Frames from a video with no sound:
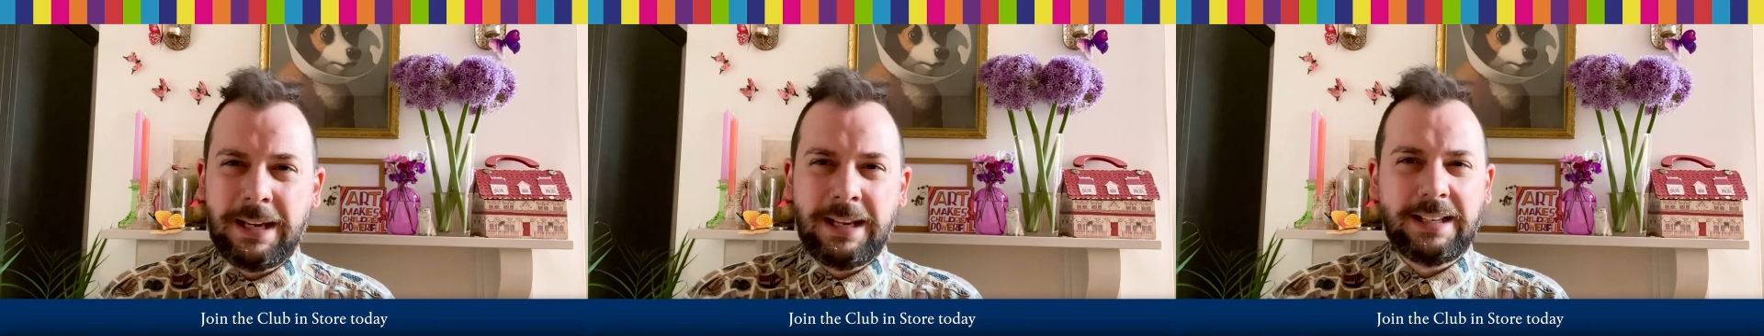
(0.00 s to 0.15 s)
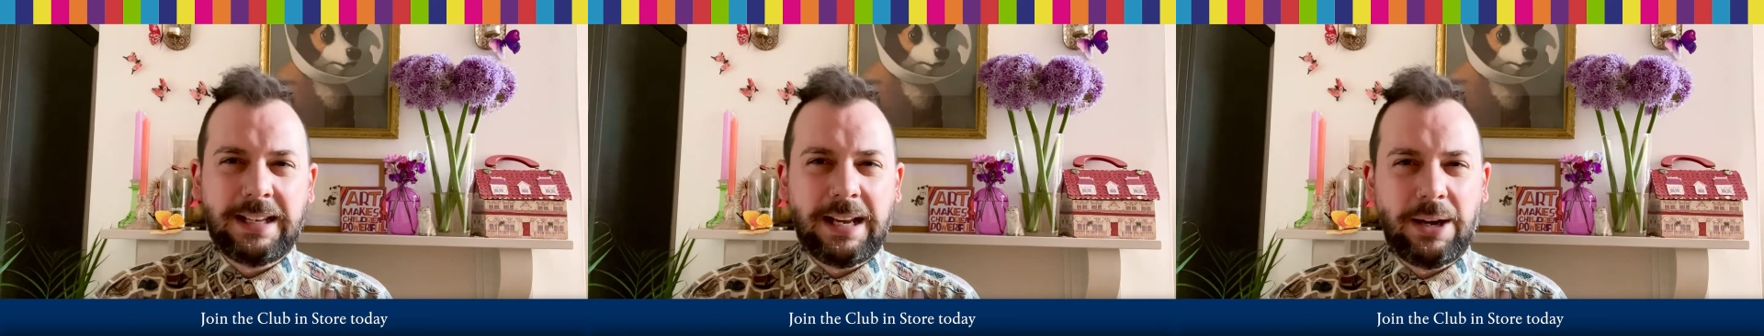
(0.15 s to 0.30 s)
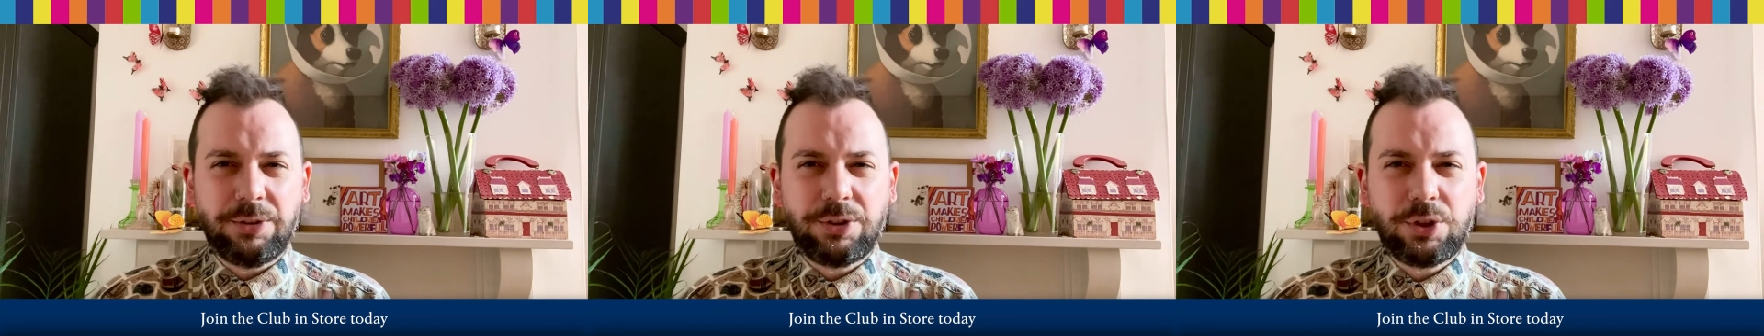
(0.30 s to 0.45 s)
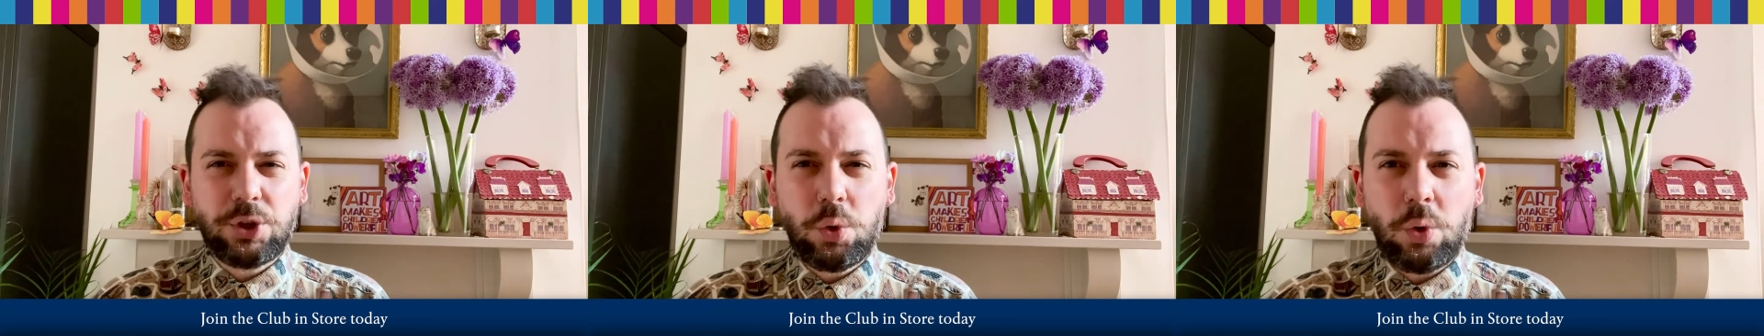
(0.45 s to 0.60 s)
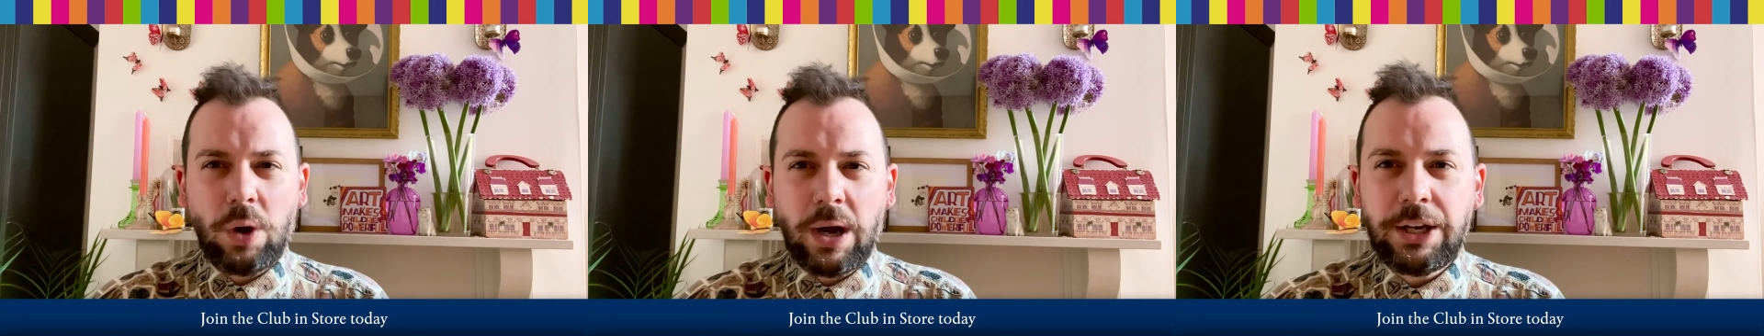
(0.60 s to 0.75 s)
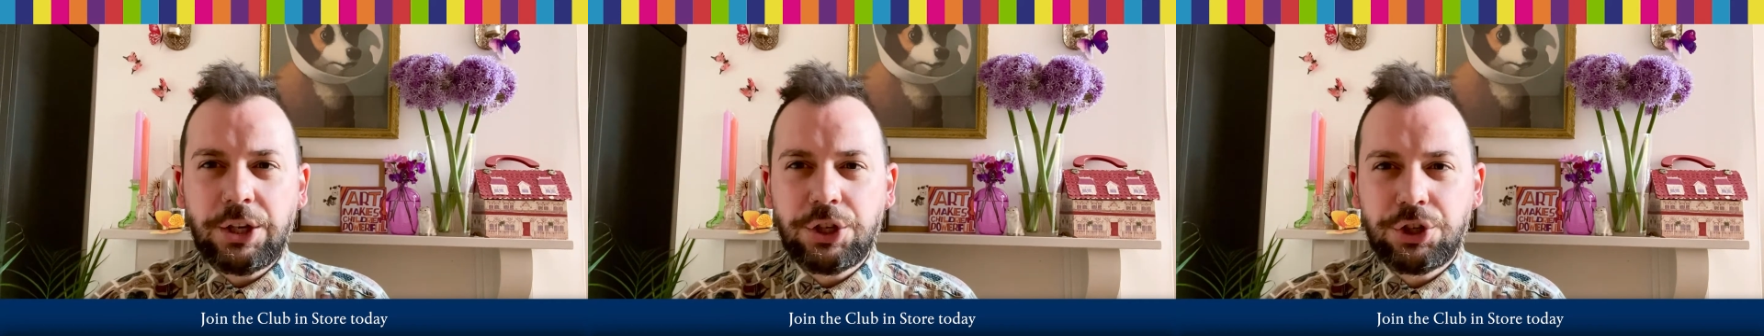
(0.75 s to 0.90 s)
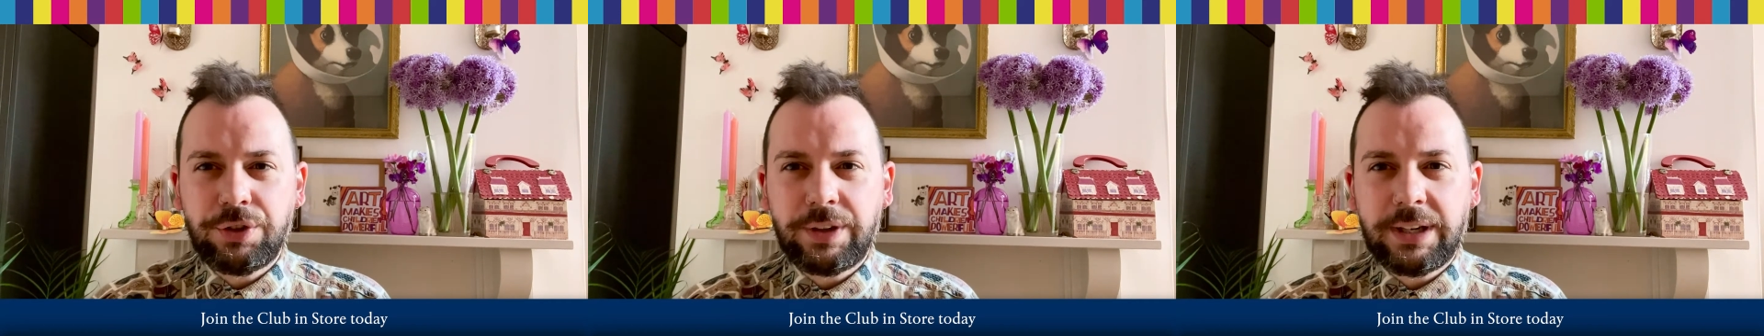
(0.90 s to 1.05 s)
Now it's
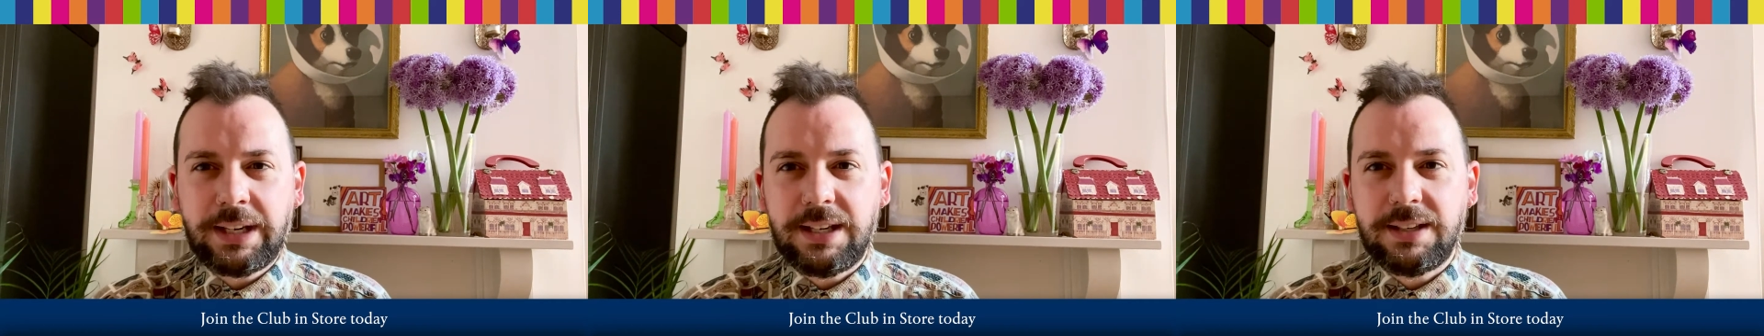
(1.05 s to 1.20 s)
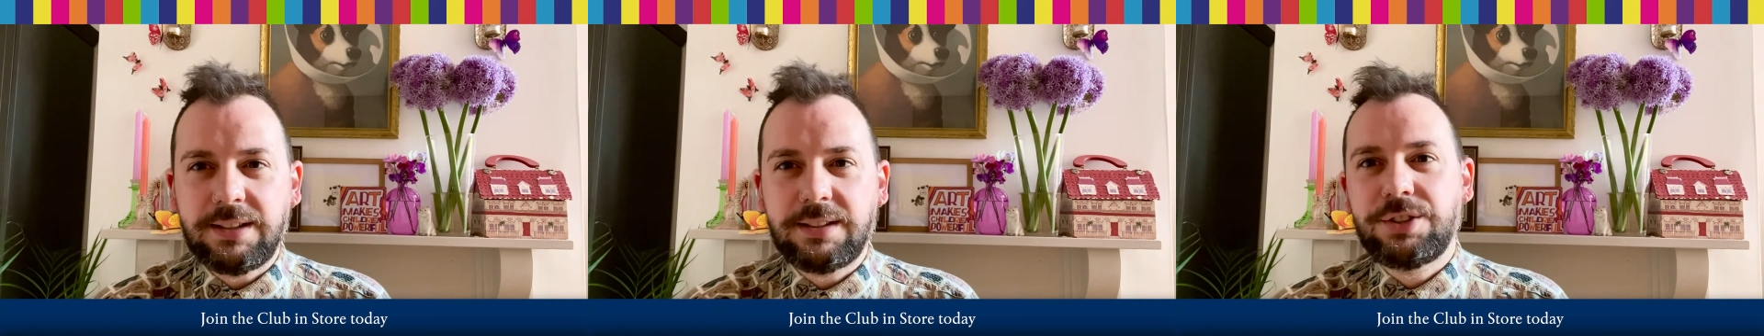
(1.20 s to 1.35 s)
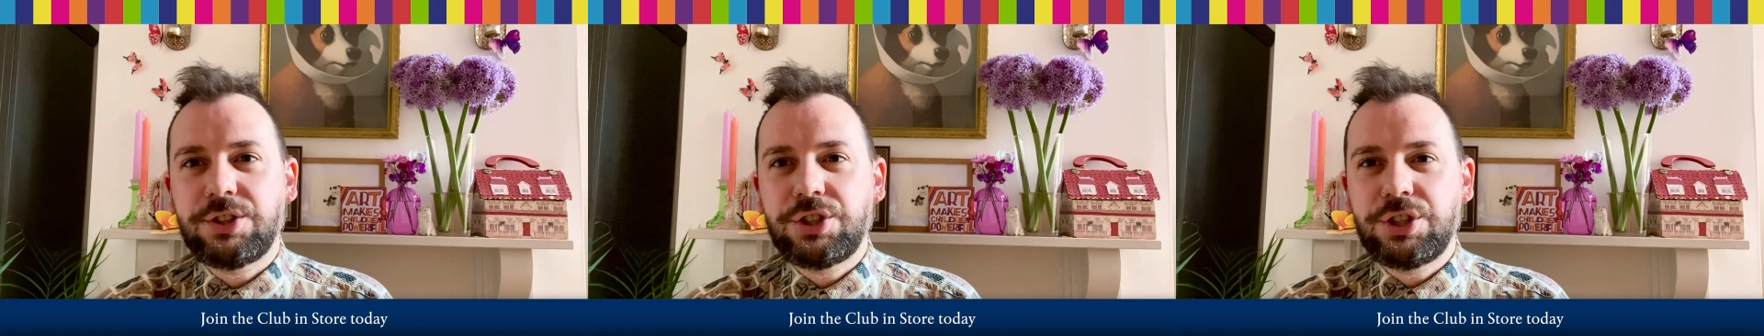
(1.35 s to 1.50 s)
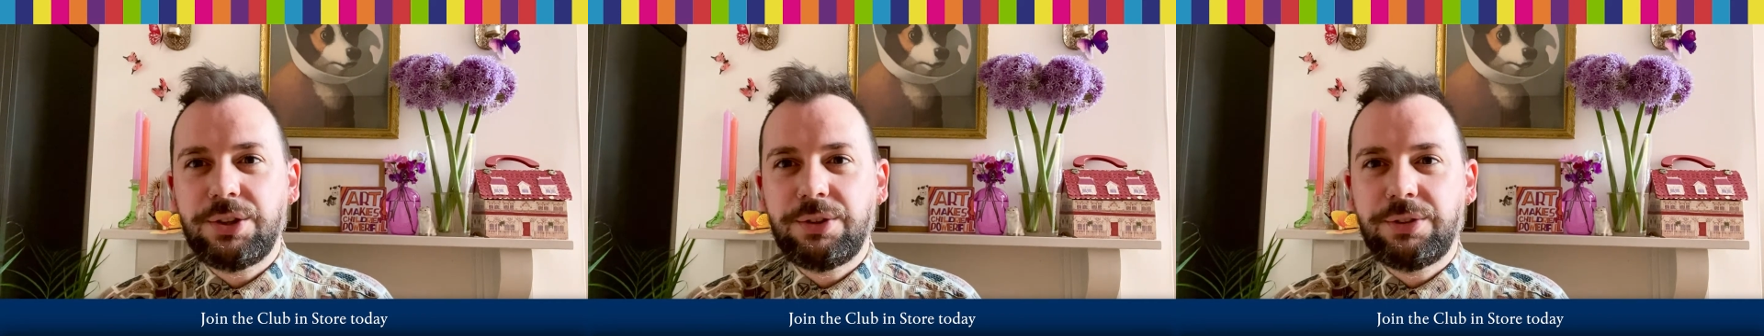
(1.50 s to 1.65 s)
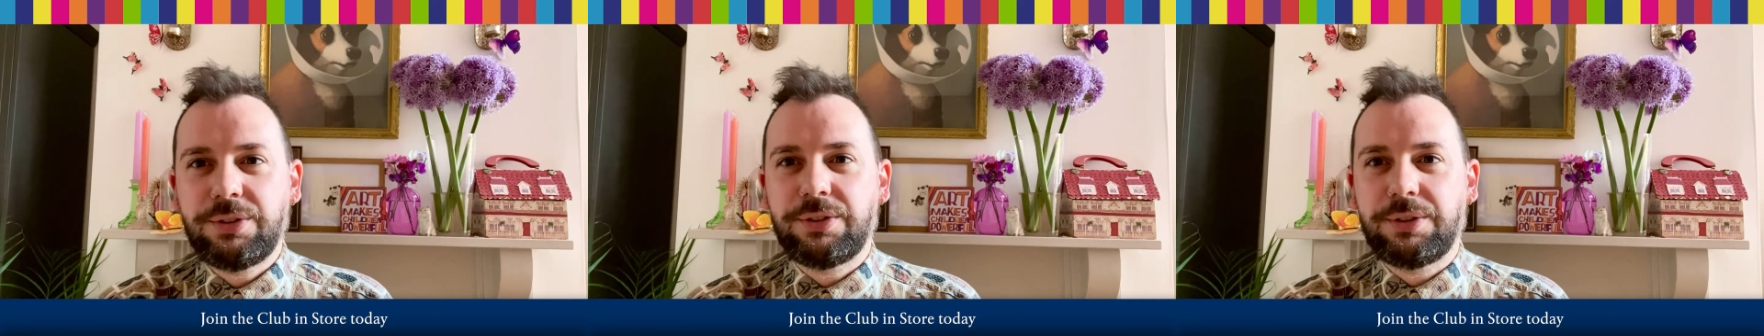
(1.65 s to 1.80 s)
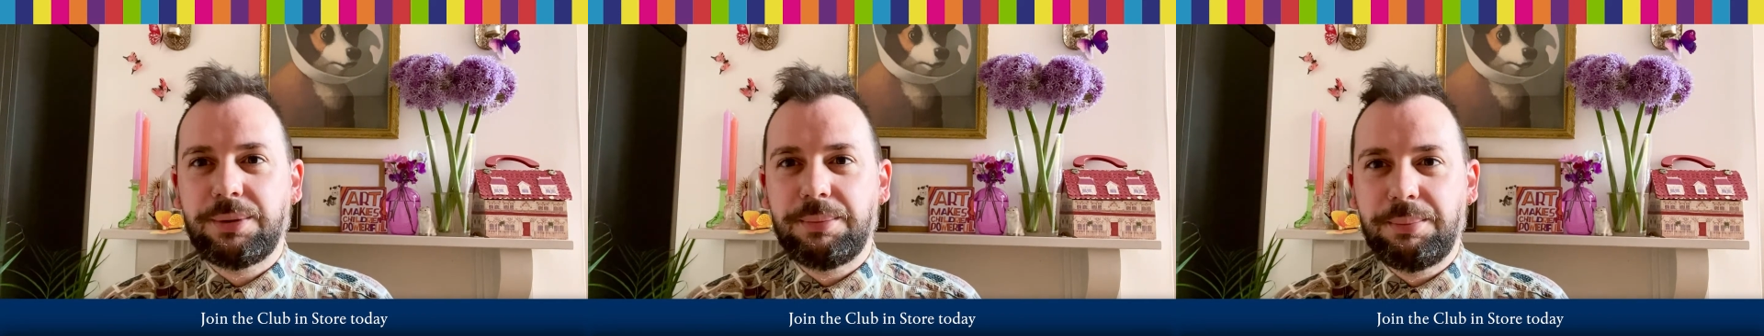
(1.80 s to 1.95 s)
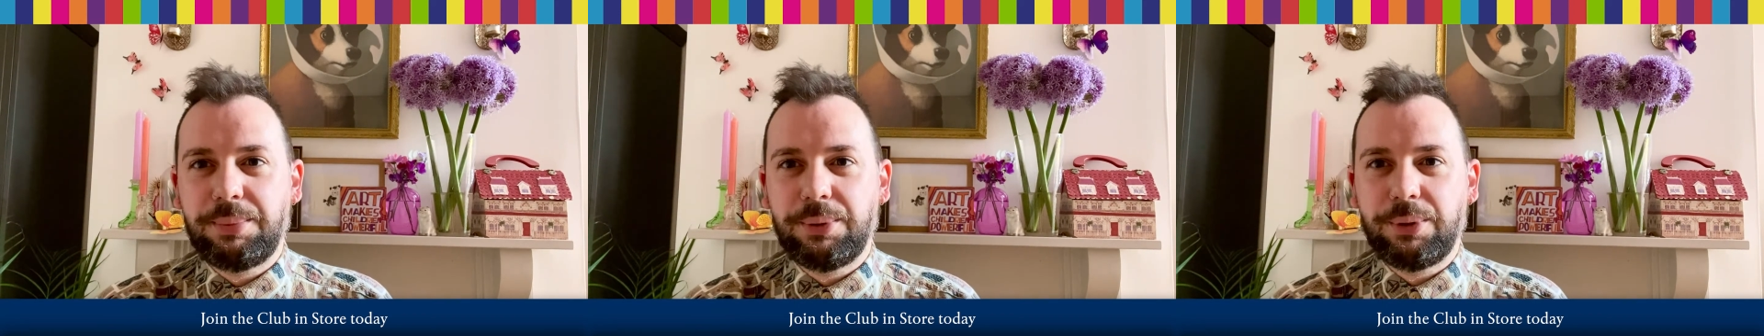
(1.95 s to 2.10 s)
quite tricky to choose
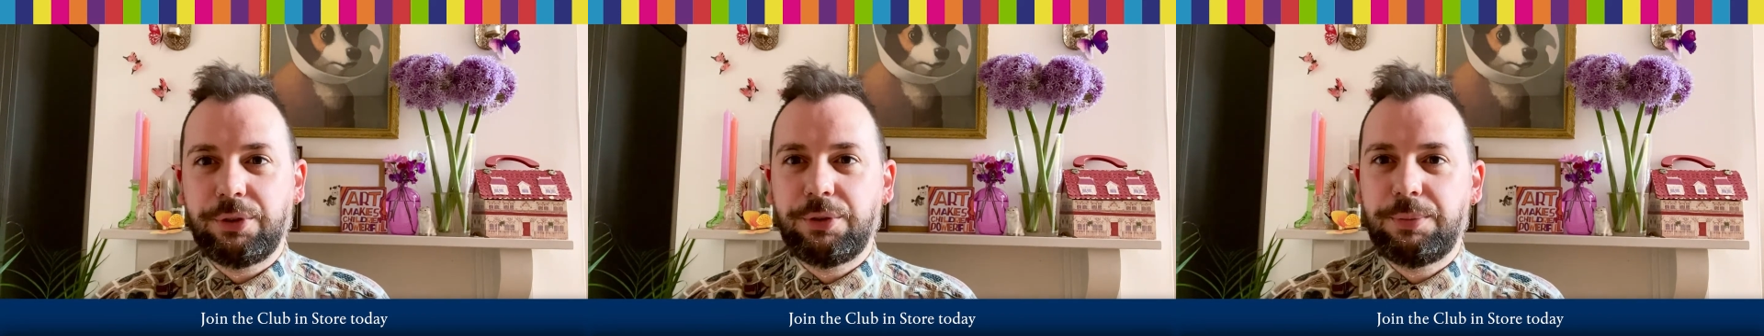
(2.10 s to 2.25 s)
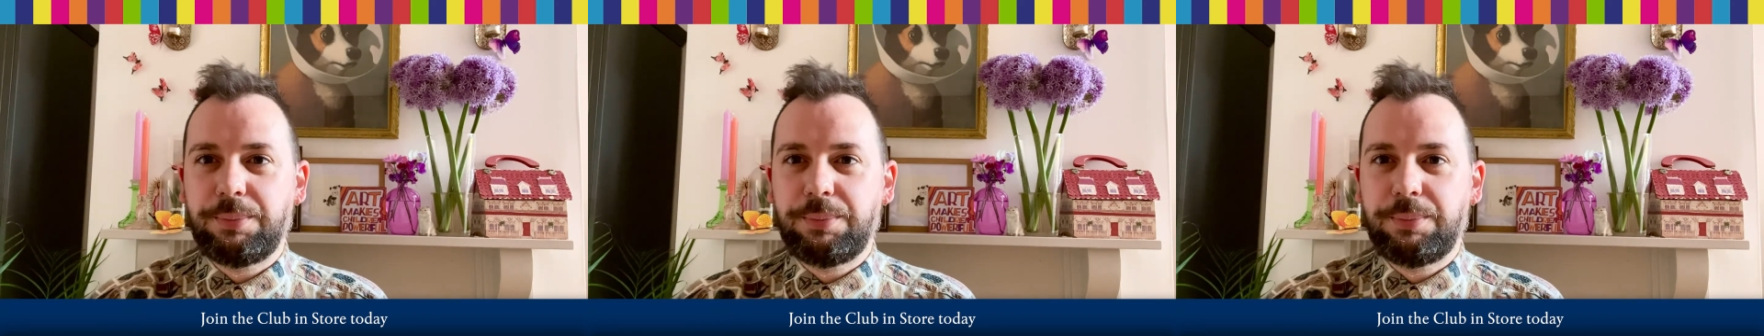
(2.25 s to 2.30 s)
some books,